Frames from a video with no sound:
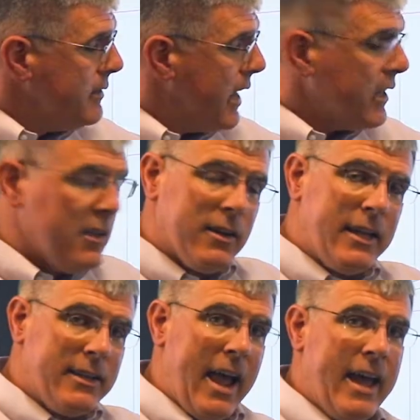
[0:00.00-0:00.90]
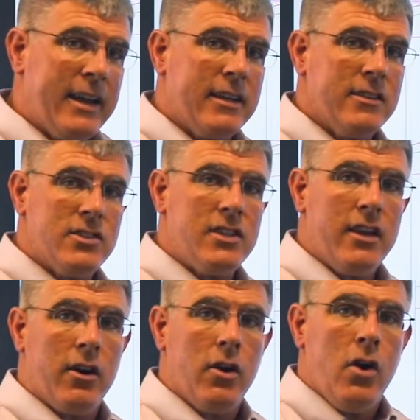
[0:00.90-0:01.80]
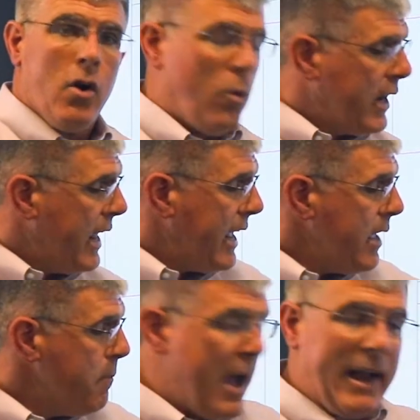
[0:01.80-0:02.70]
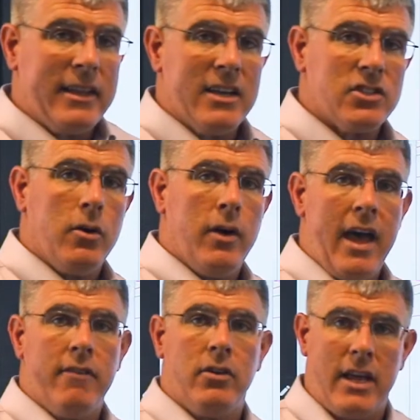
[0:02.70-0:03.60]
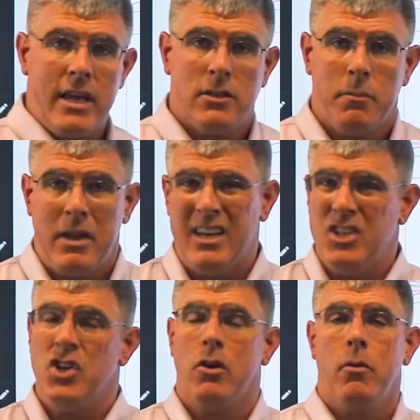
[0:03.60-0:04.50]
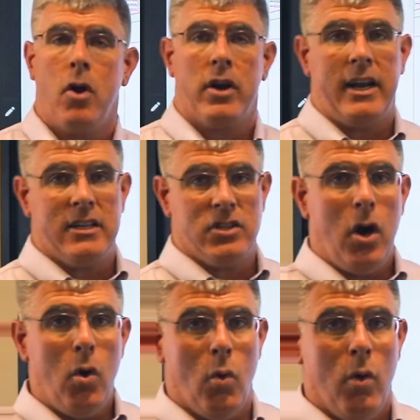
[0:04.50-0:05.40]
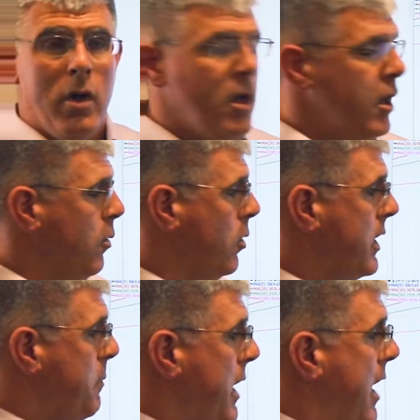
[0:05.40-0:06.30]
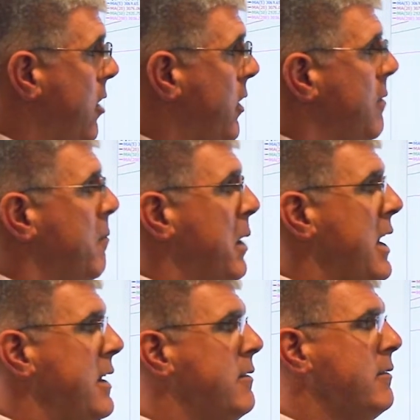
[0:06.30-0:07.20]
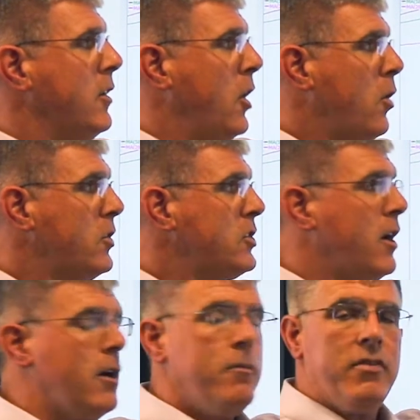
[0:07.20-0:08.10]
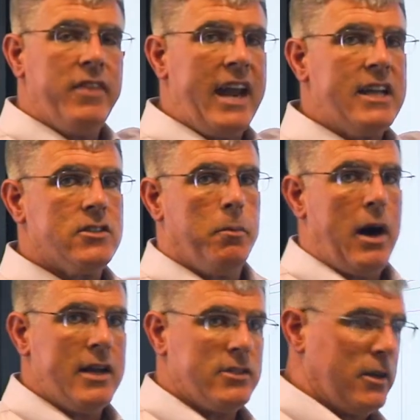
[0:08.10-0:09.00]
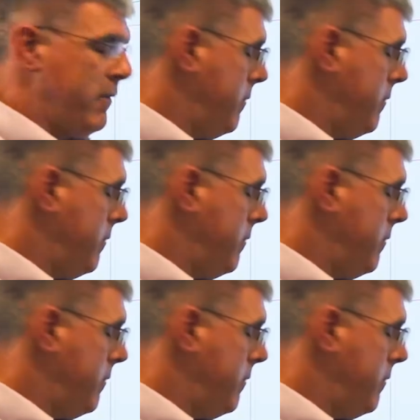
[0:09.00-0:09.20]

take a look at that and consider what kind of impact that's going to have on the S&P and the general market as a whole. We'll keep an eye on it, but longer term, that is a positive.